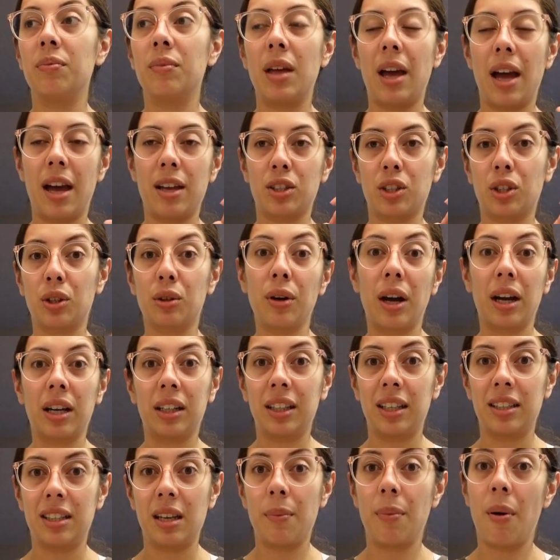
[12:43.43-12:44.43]
as
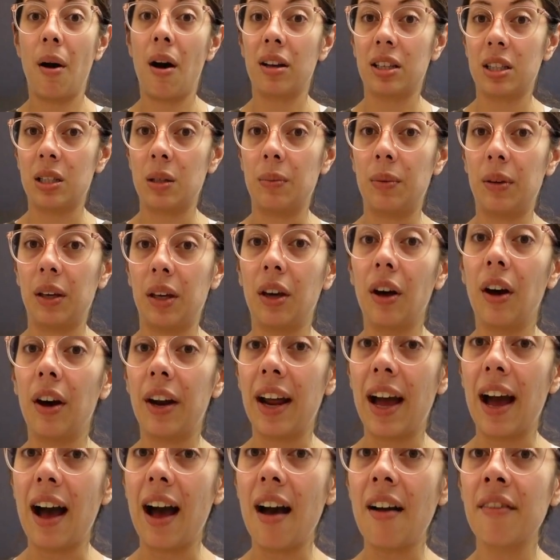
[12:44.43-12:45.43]
correctly as I possibly could
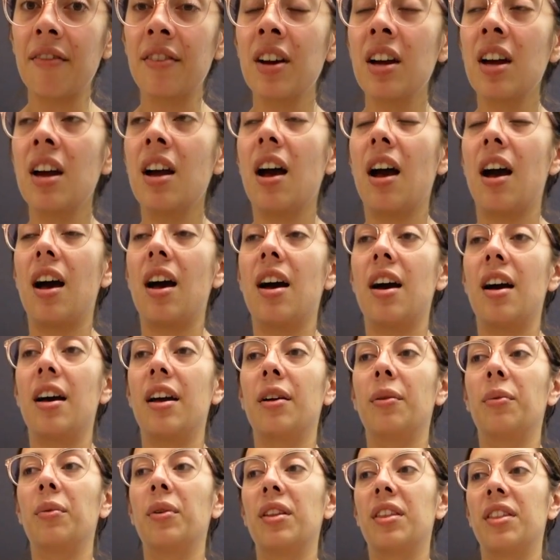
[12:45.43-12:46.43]
have.
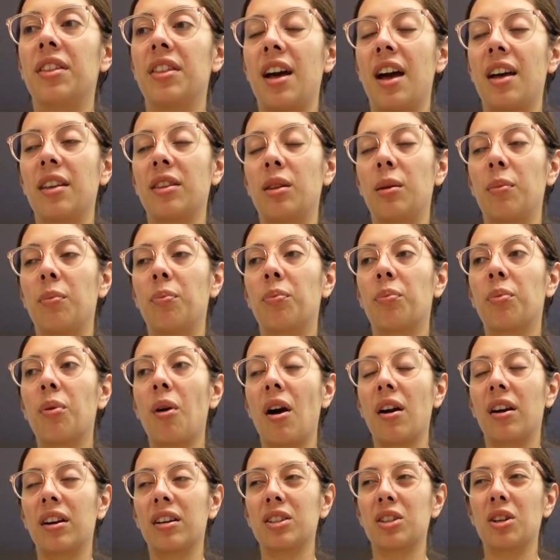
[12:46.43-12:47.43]
And with that, the
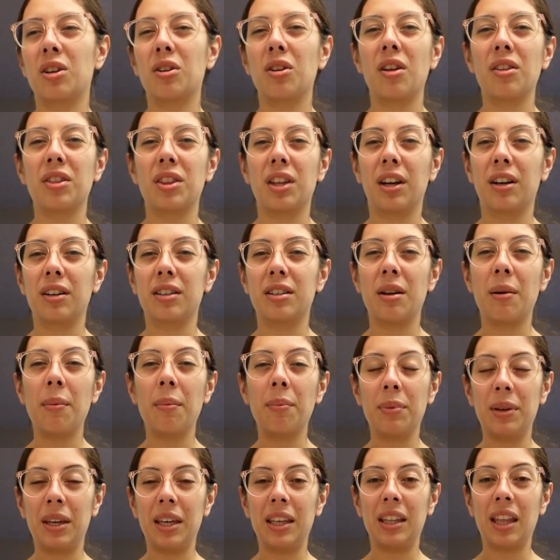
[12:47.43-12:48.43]
products are not there to
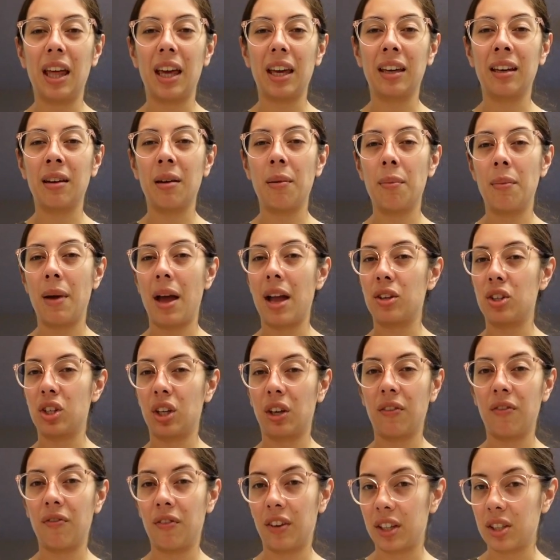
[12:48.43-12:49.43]
be like magic
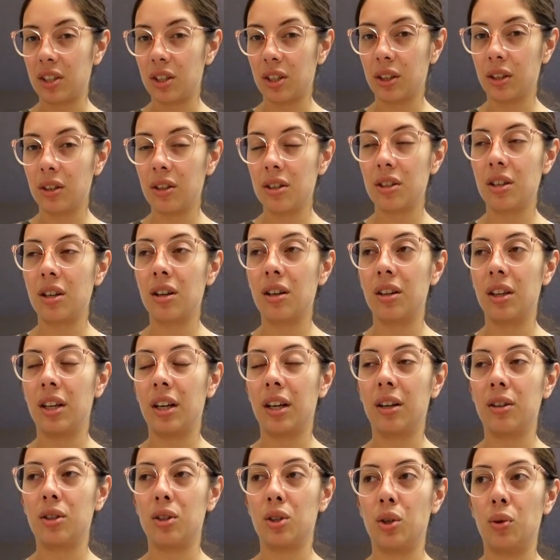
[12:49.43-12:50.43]
fixers. They're
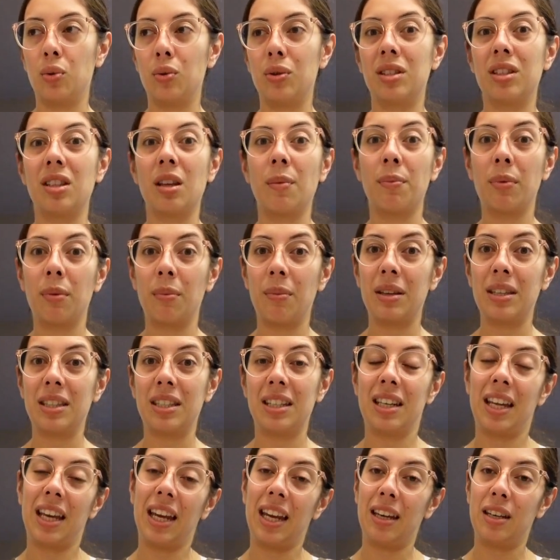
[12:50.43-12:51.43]
there to supplement
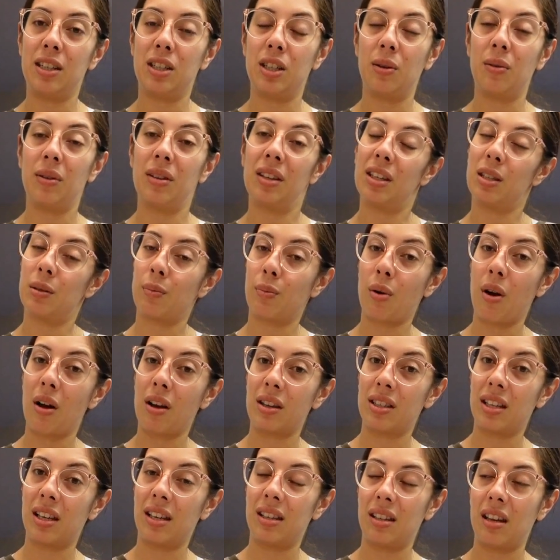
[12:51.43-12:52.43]
and aid you in this
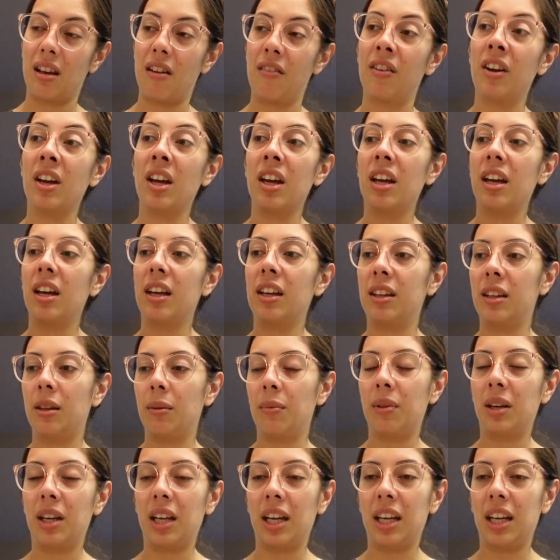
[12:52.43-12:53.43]
process of
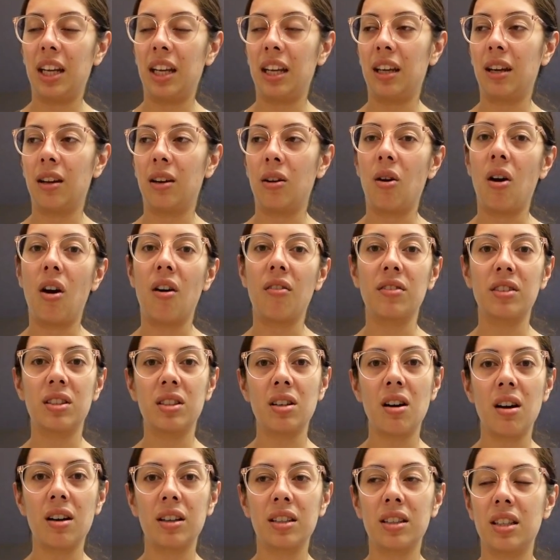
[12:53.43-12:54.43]
eliminating, you know, all the
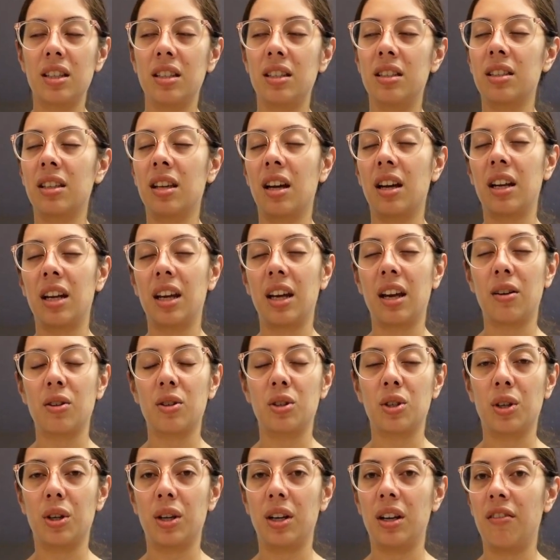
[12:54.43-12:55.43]
toxins, cutting out
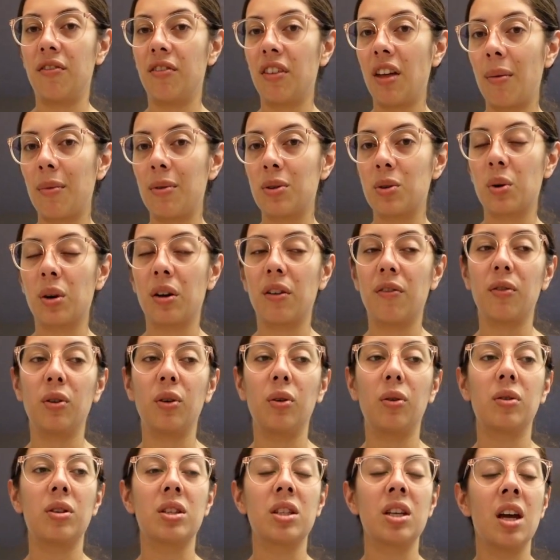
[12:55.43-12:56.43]
certain inflammatory foods,